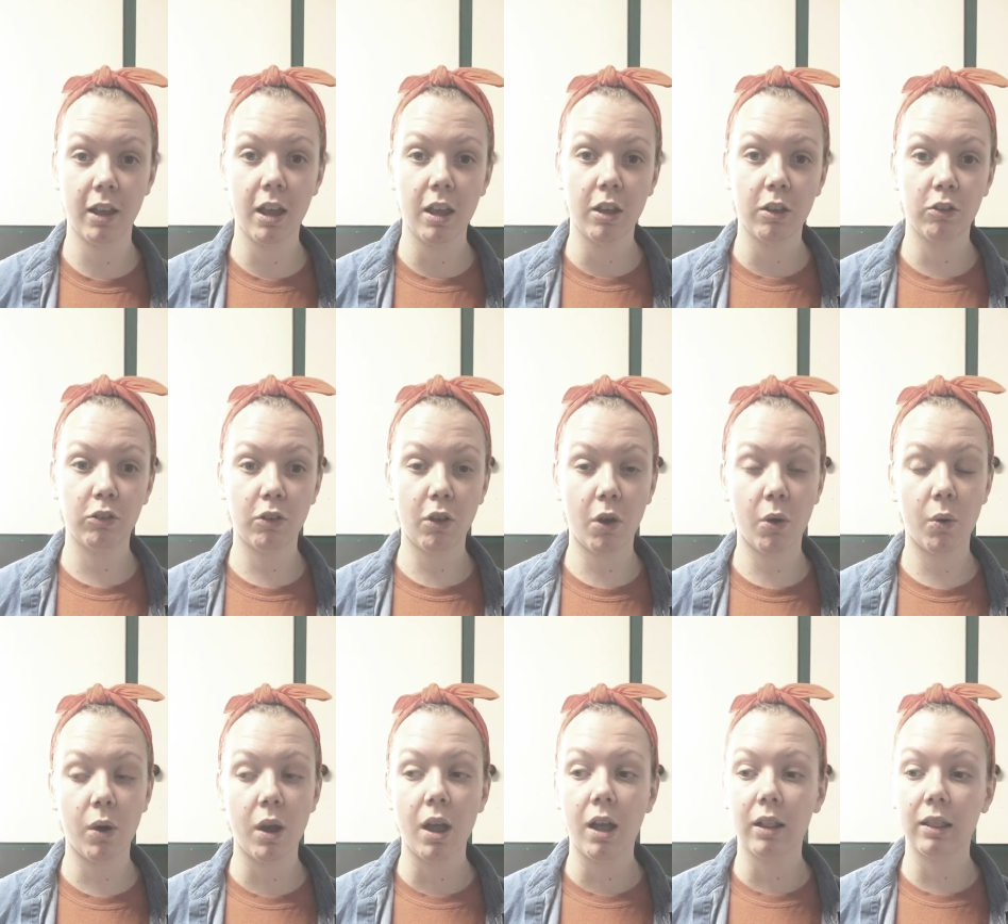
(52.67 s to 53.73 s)
So
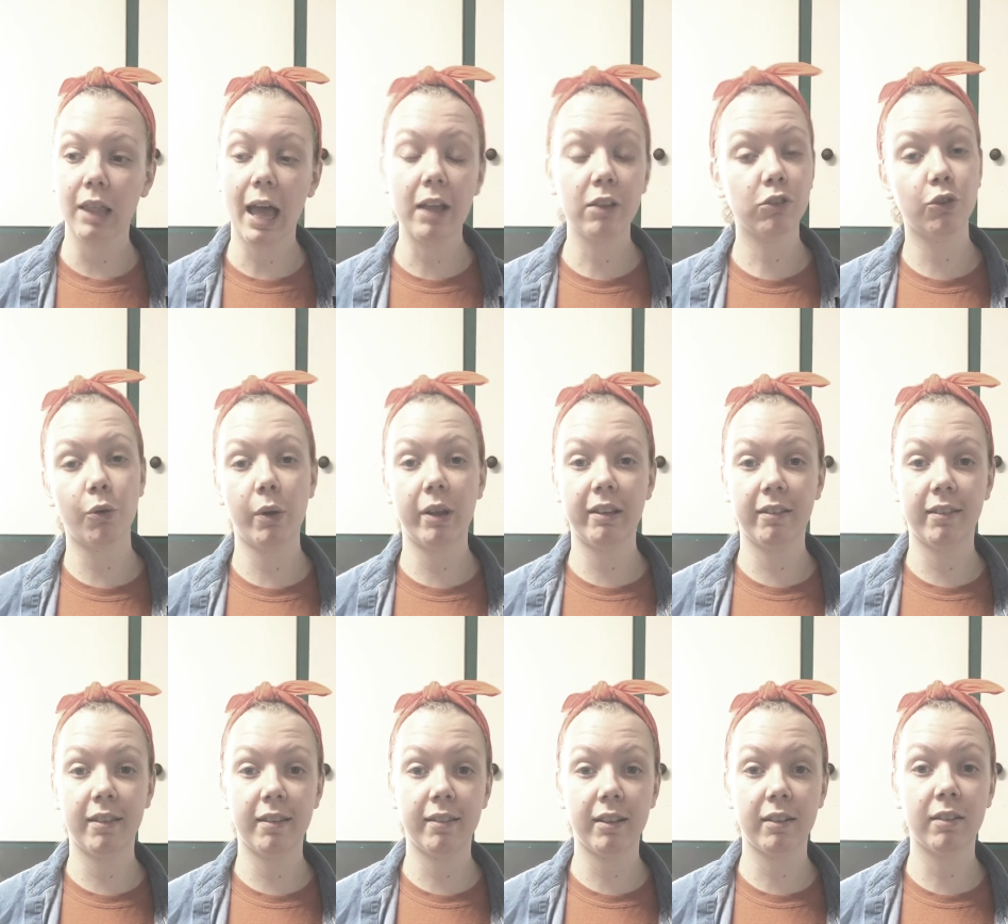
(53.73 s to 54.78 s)
last growing
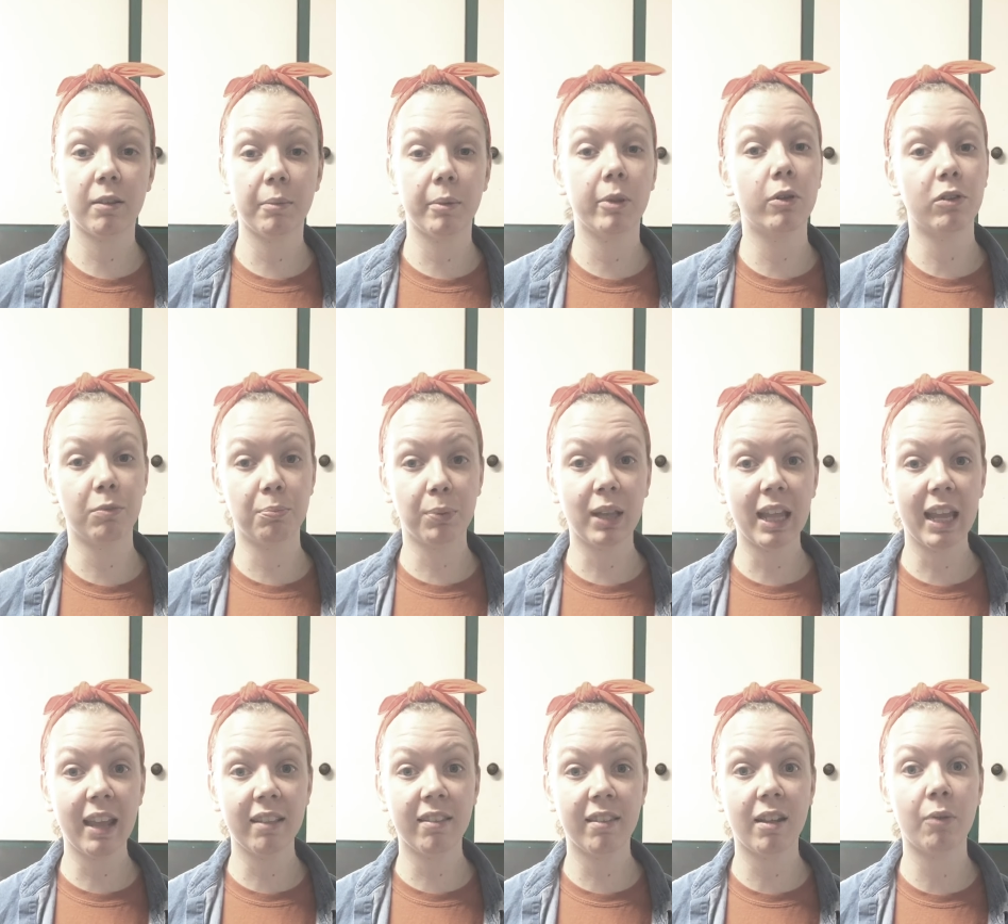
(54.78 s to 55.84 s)
season, some of those
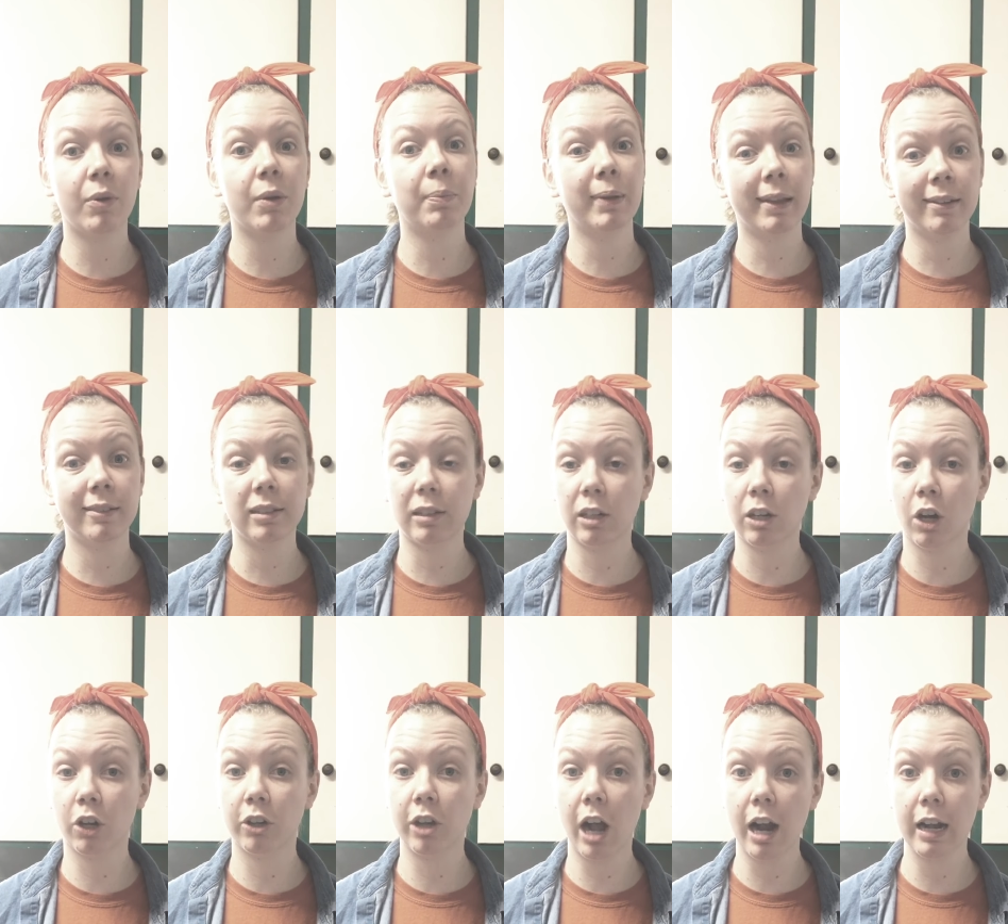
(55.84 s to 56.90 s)
plants that we planted in our
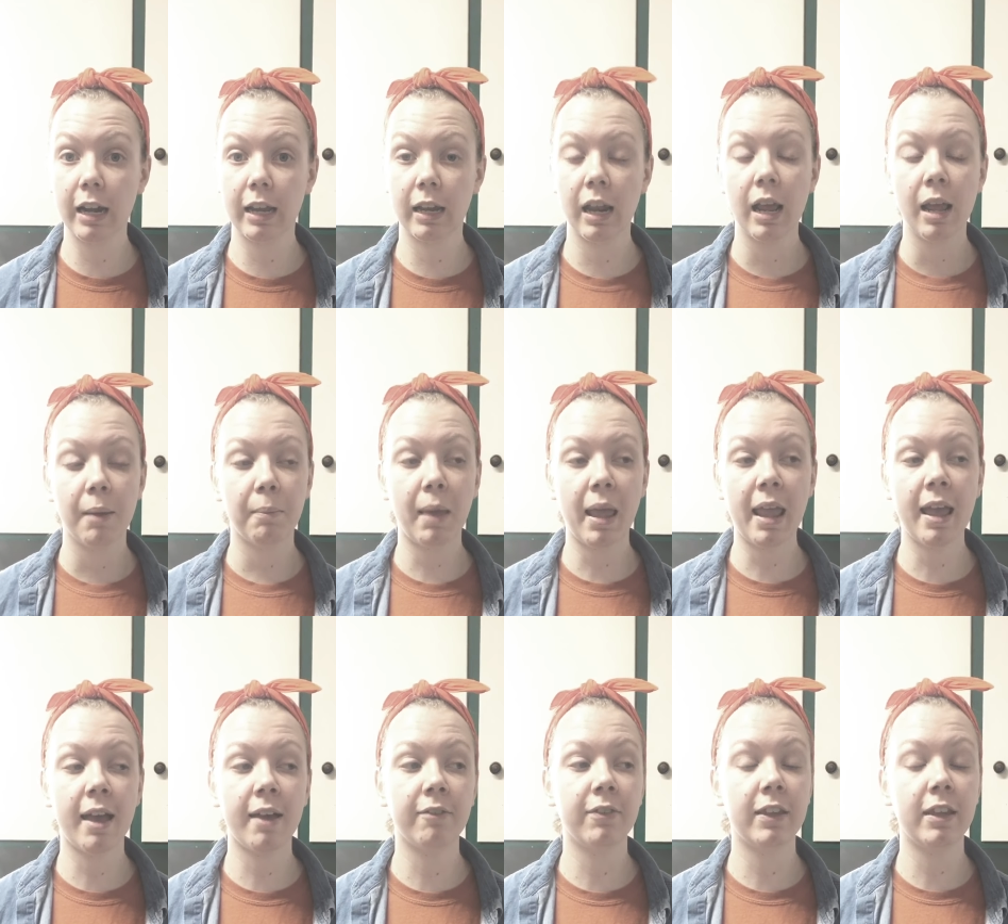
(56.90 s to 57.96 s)
garden may have
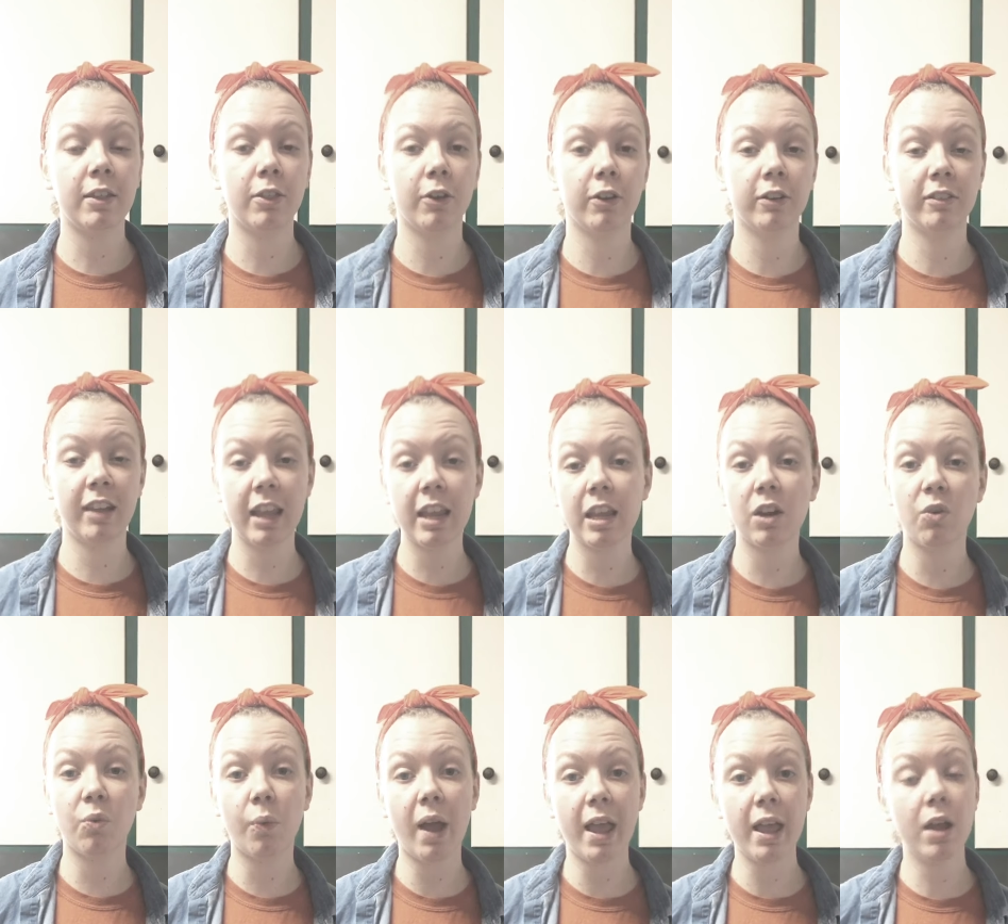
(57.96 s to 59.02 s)
either taken
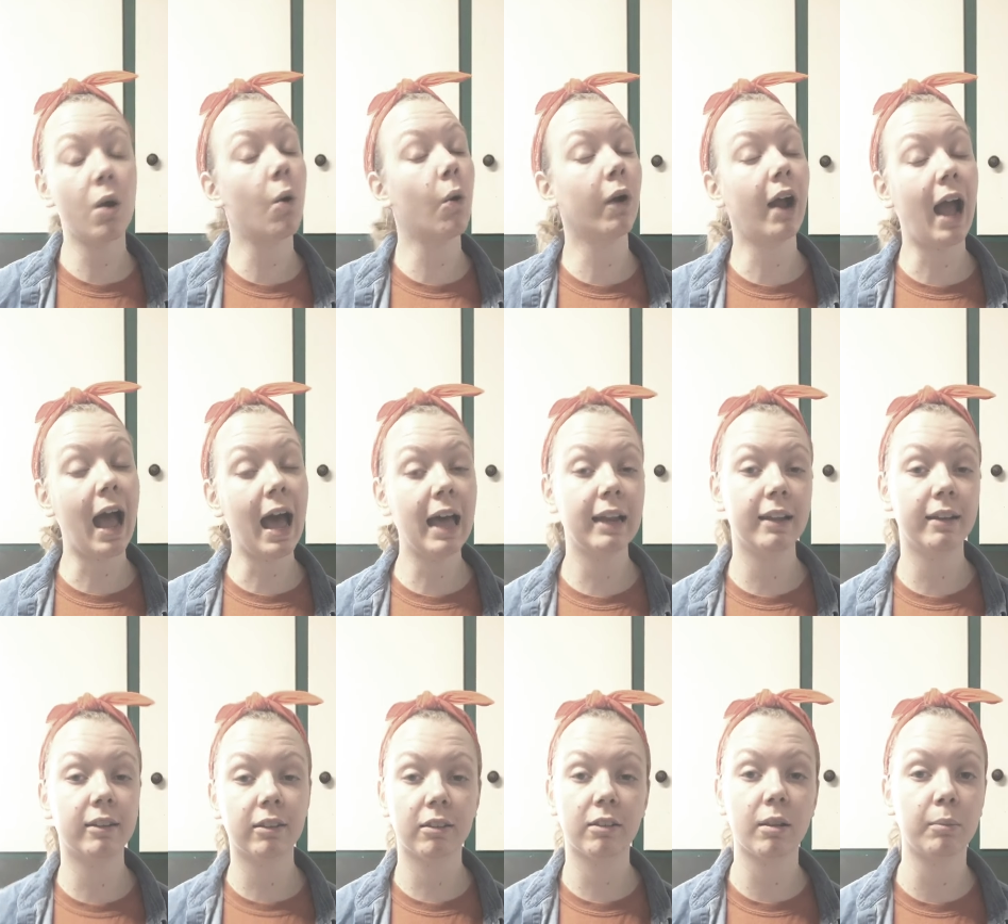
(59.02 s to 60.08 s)
away or added
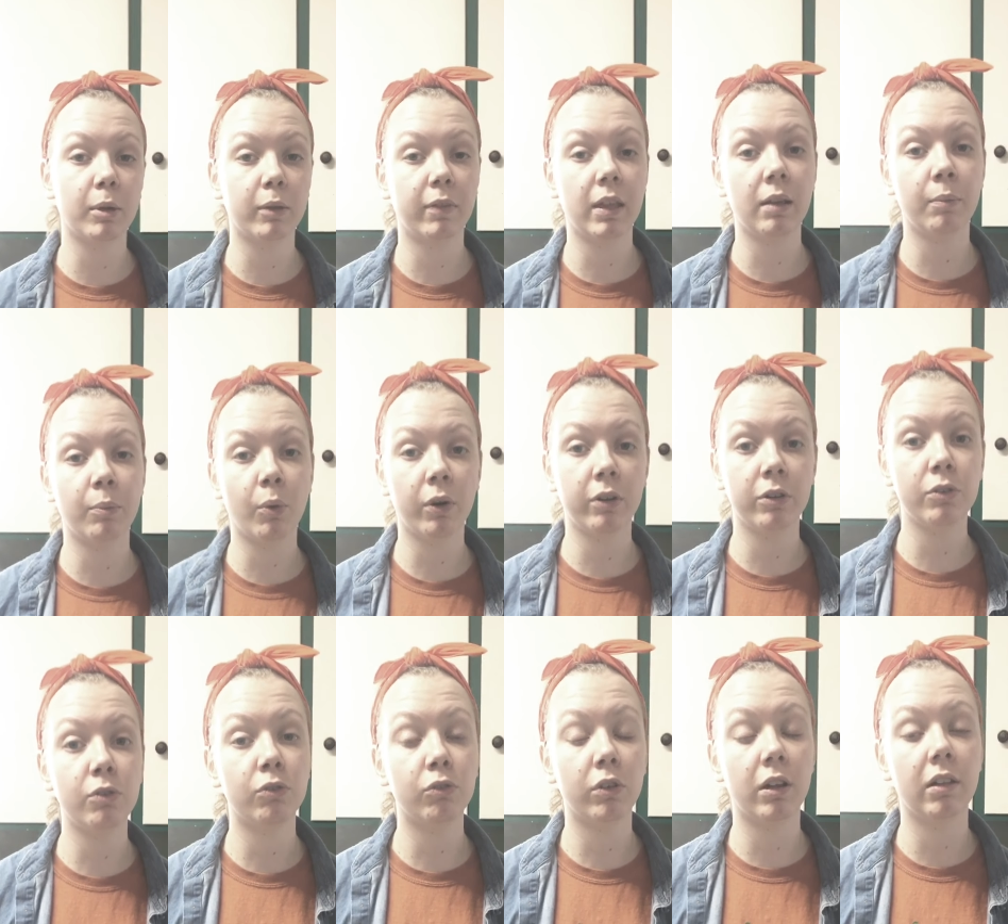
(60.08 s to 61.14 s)
some of the important
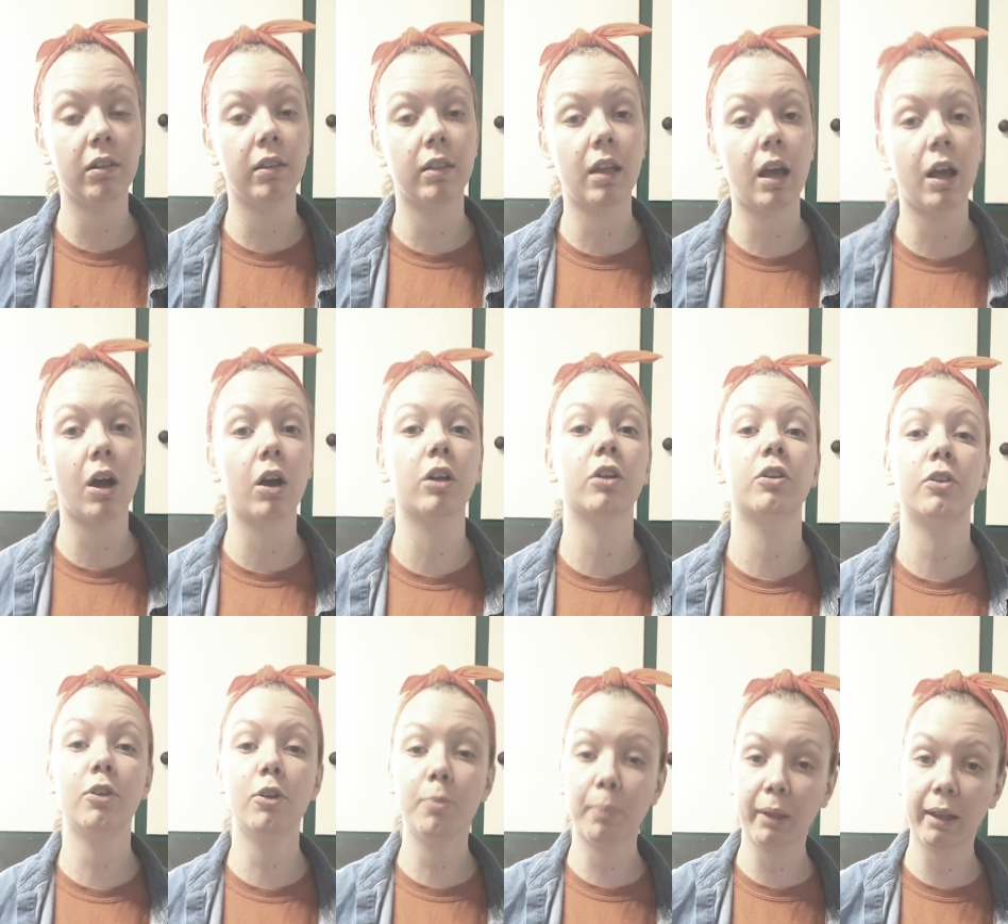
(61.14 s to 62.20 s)
nutrients that our new
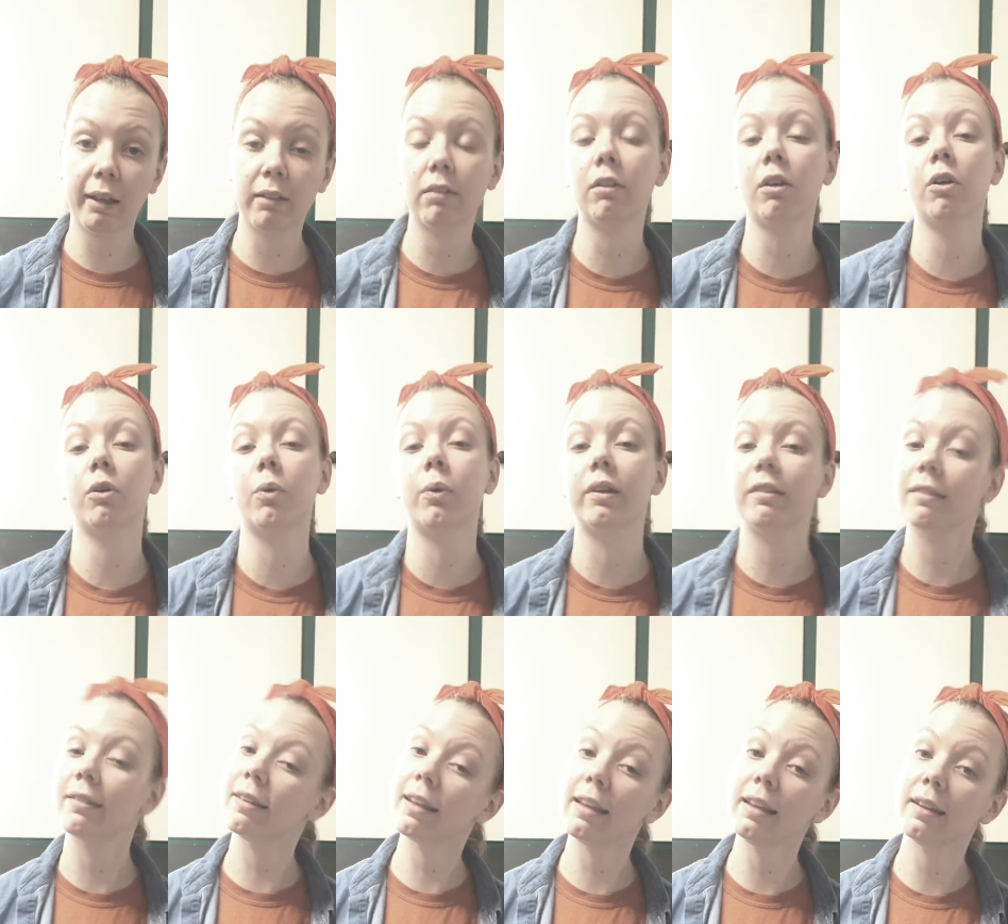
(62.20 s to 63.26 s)
plants are going to
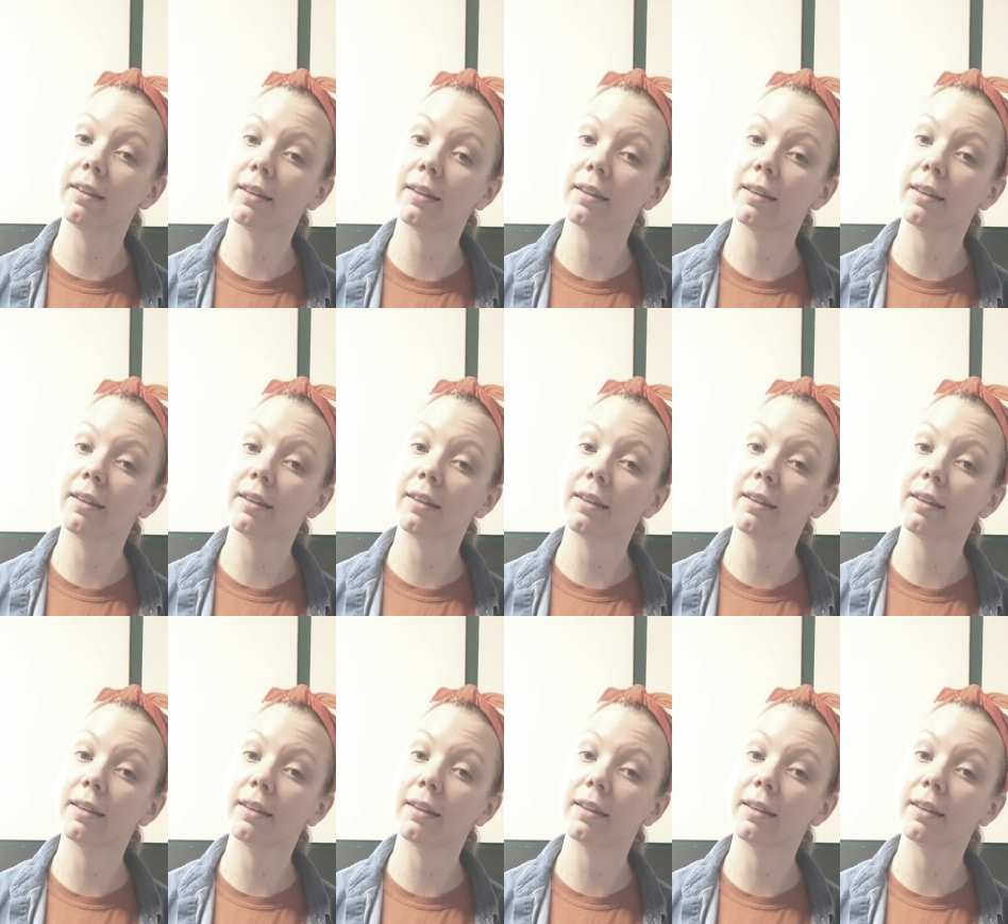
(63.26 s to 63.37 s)
need.